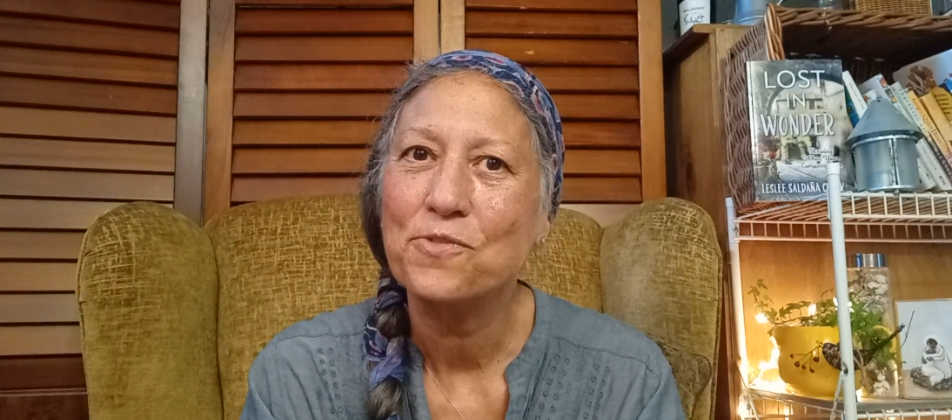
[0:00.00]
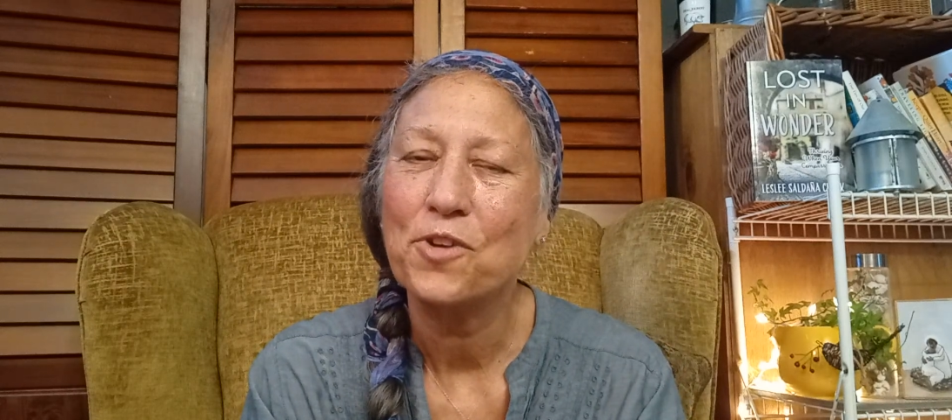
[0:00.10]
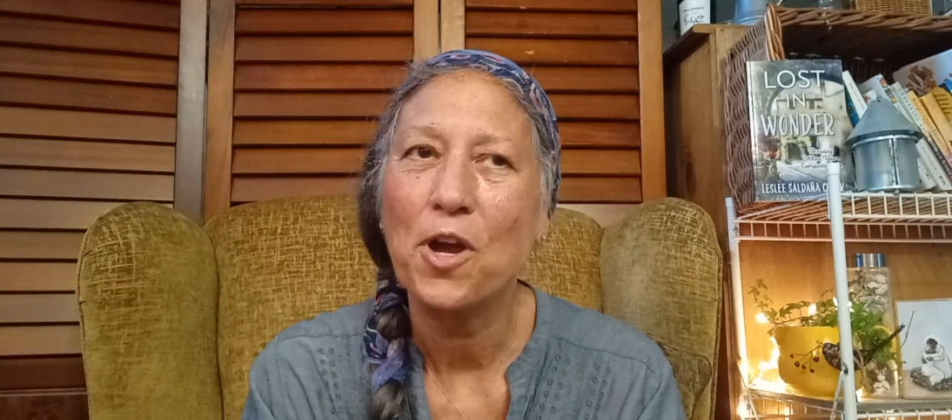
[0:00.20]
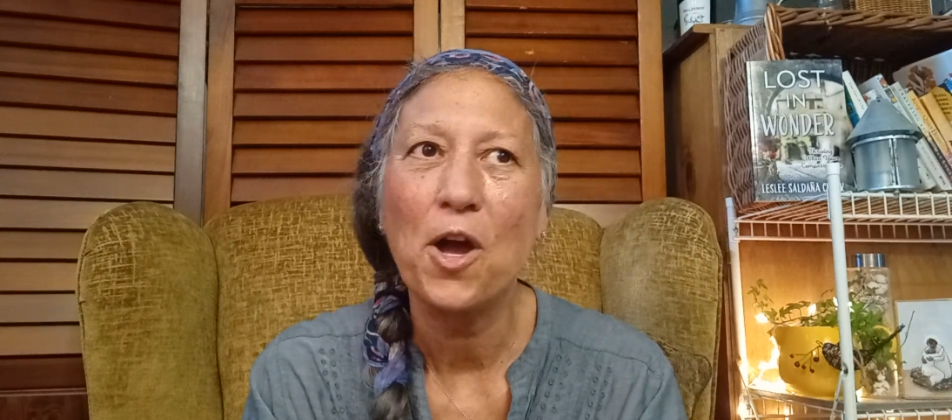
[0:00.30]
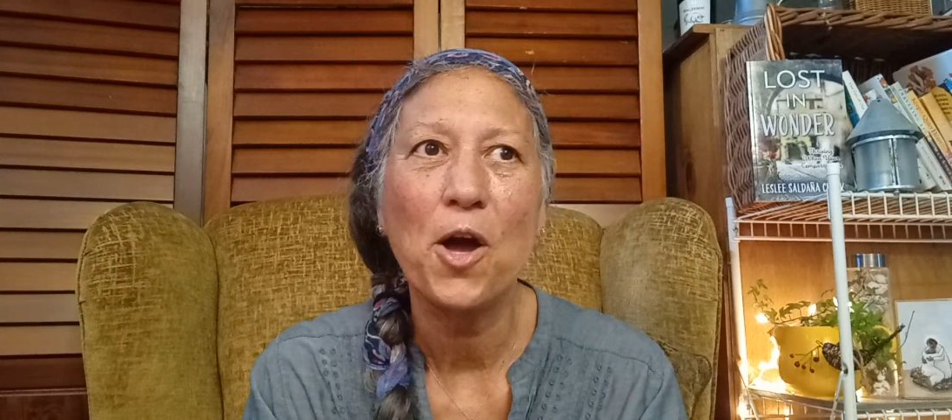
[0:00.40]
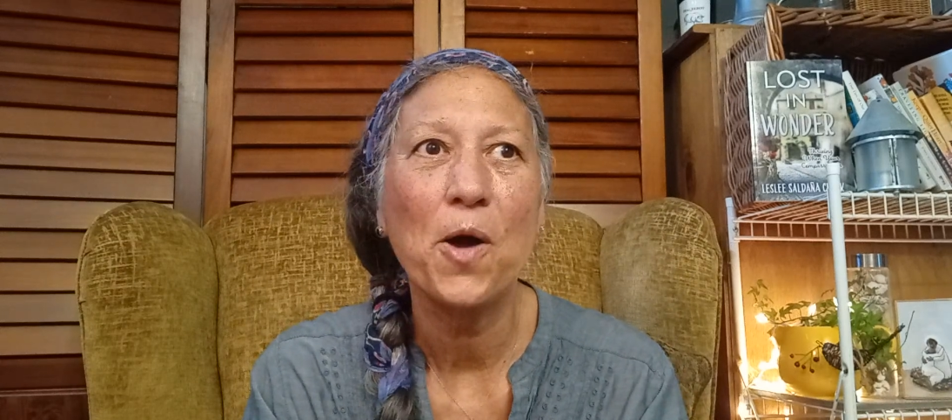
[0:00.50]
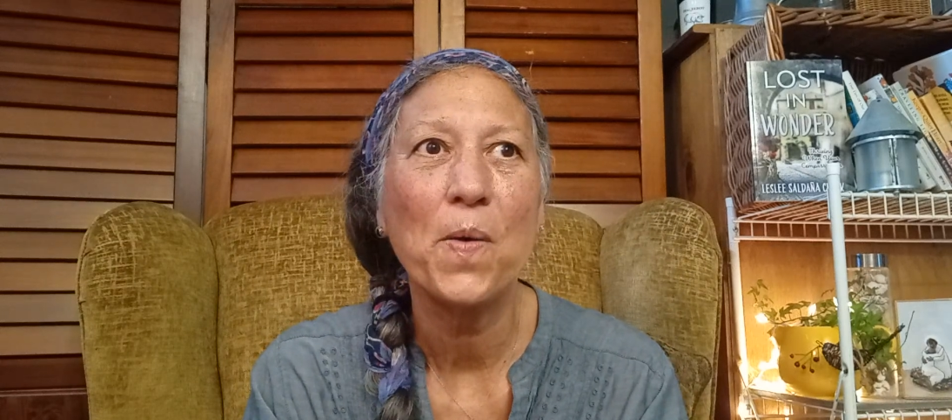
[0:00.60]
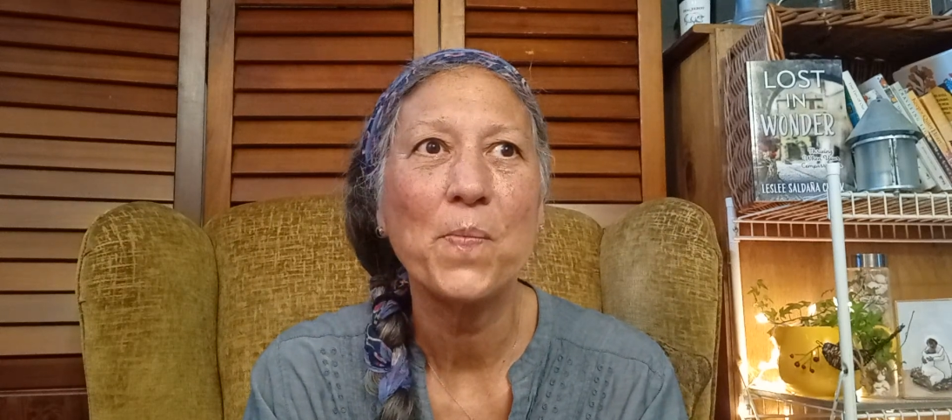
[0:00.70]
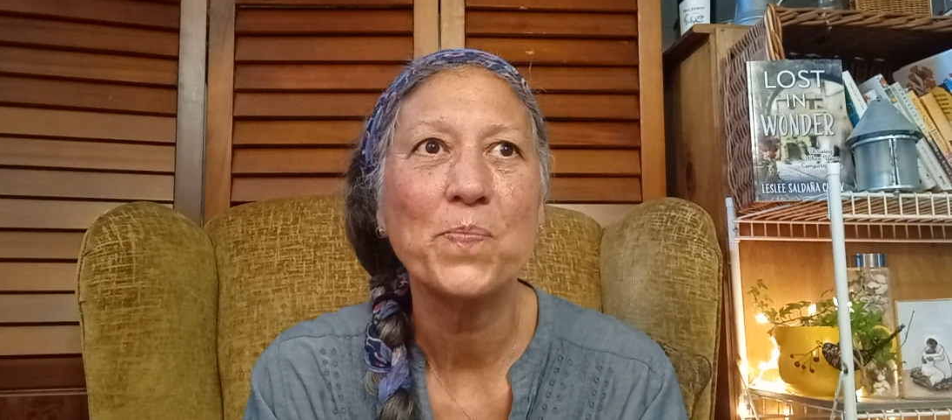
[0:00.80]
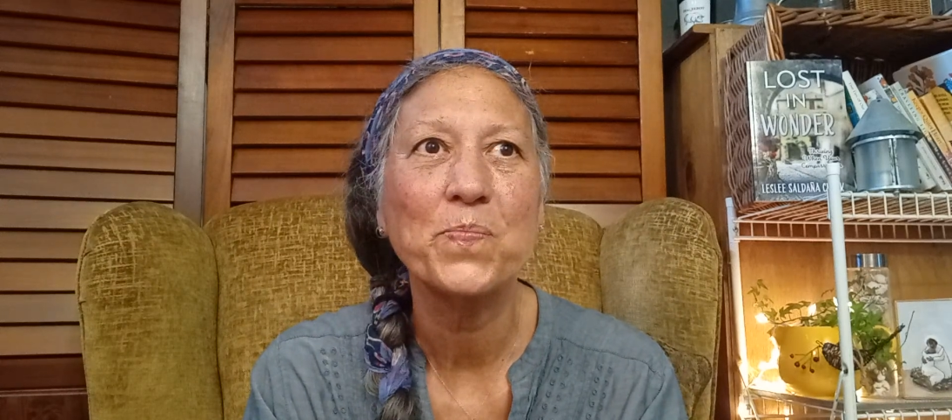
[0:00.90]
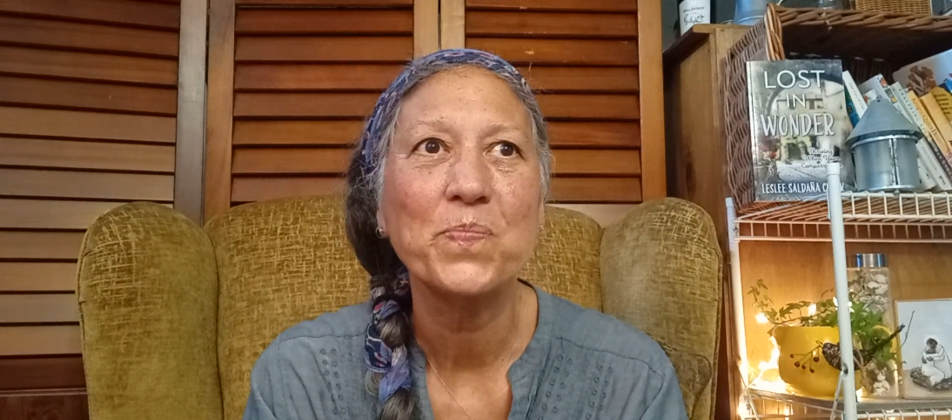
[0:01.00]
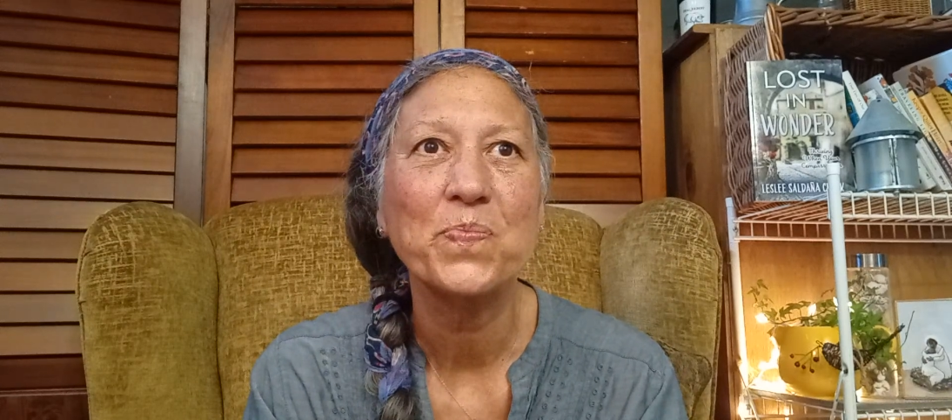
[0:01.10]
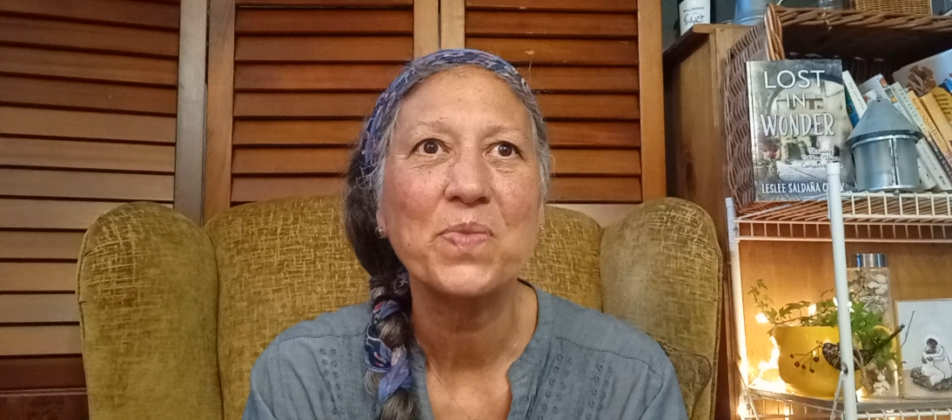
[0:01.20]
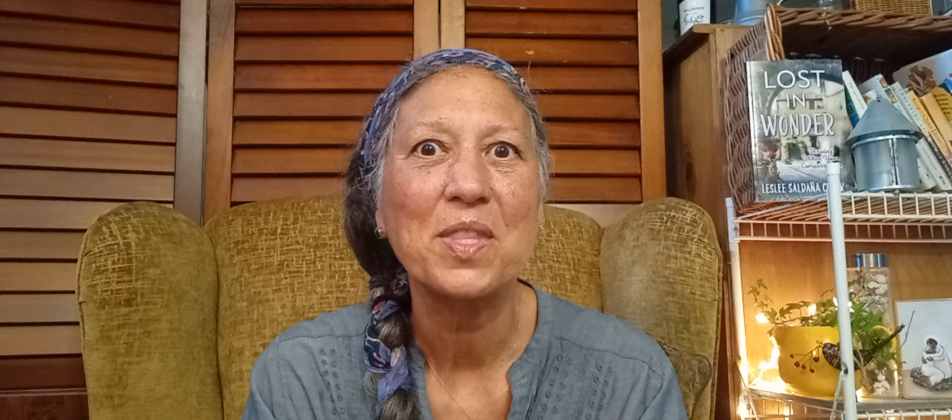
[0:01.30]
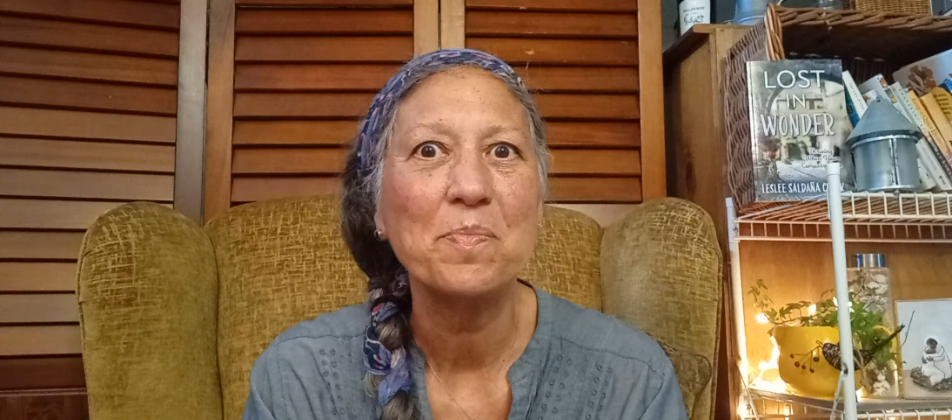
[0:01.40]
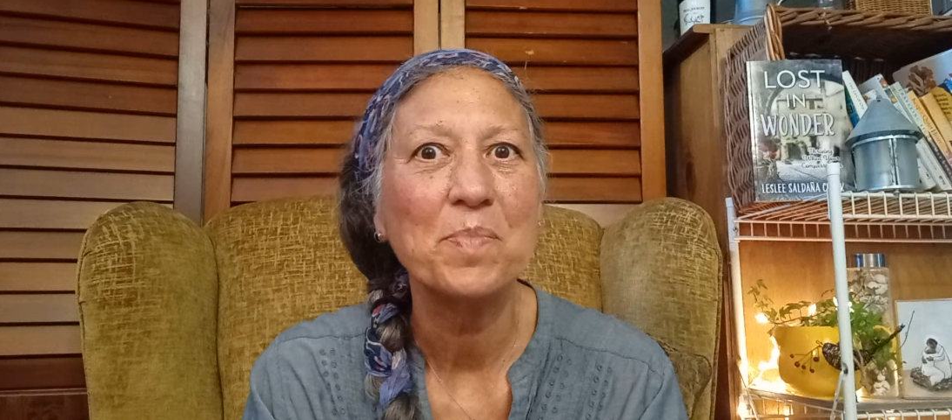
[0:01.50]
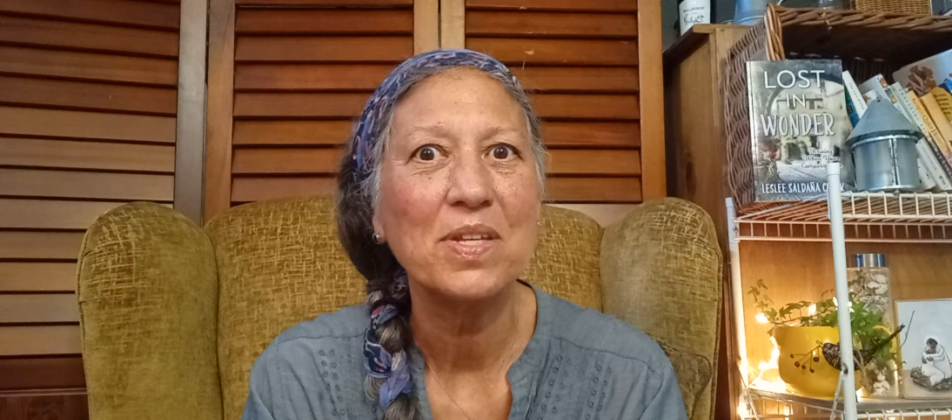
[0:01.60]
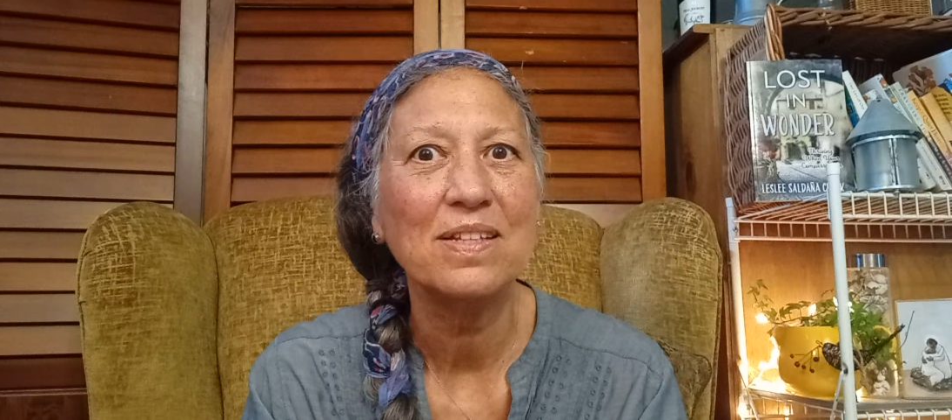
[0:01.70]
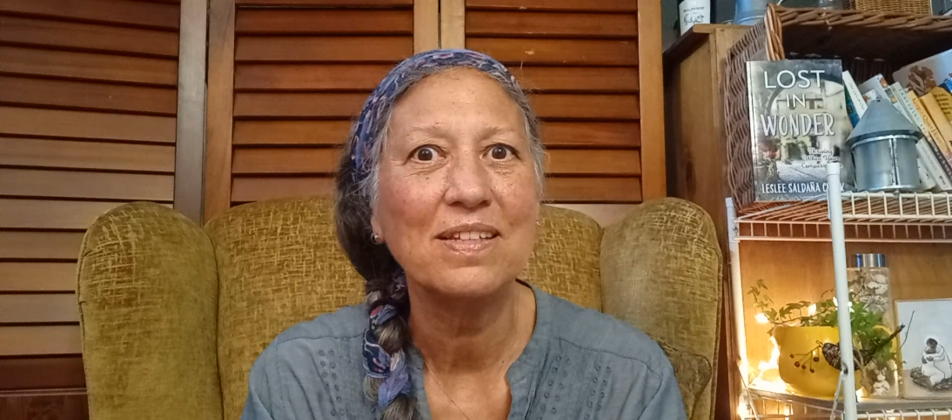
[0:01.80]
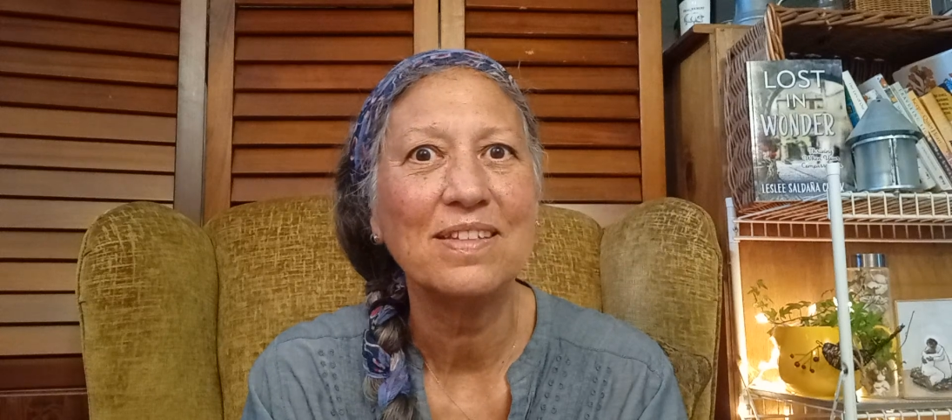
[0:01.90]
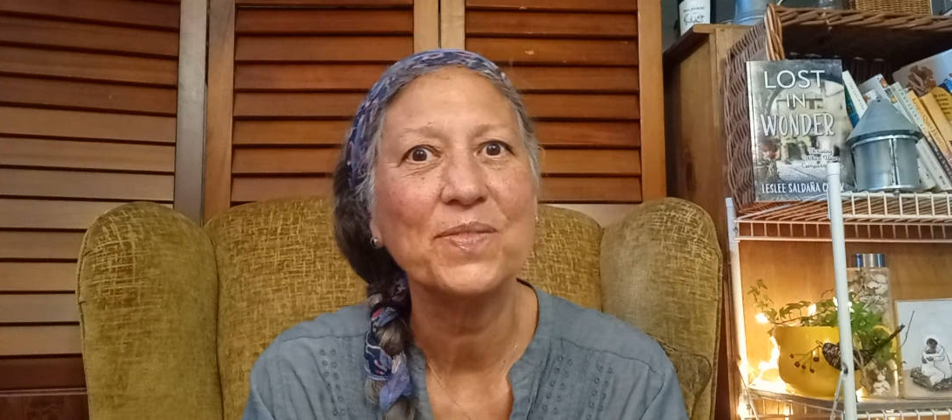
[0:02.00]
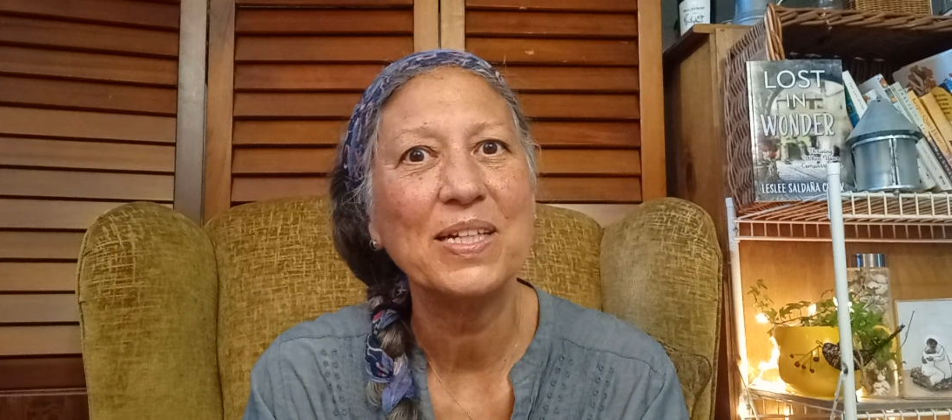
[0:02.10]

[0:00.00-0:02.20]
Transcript: from the middle,